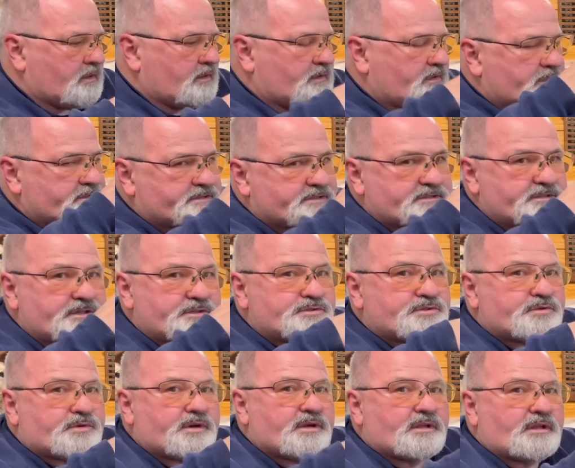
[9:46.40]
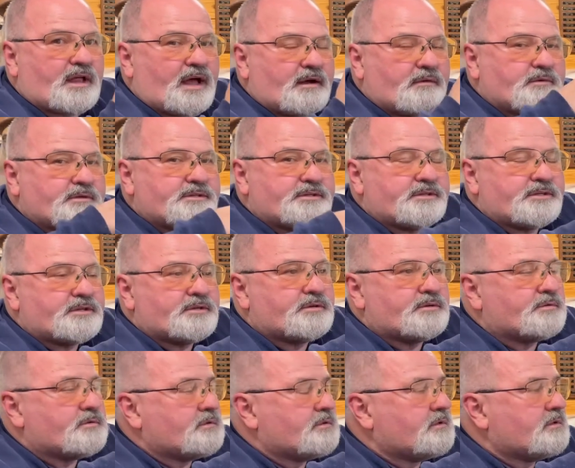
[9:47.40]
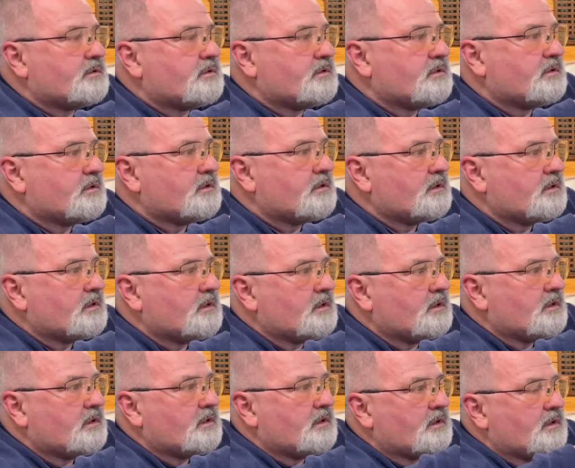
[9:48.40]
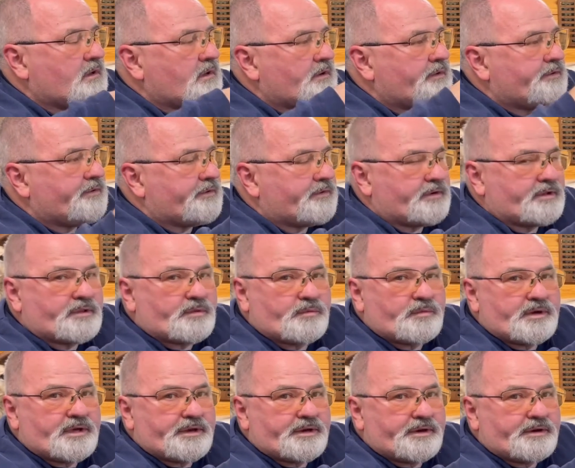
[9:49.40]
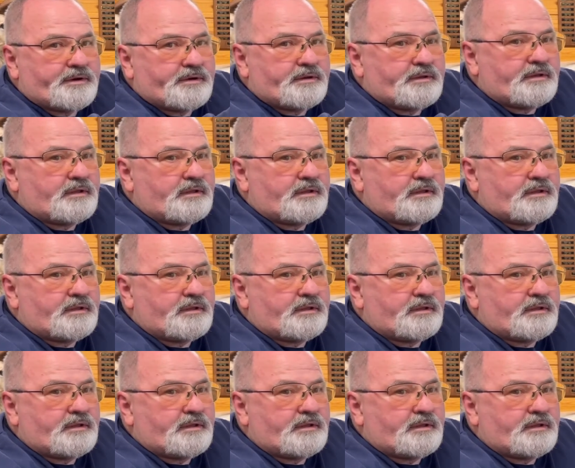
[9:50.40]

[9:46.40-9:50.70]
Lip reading: This is a drill I would do during the winter.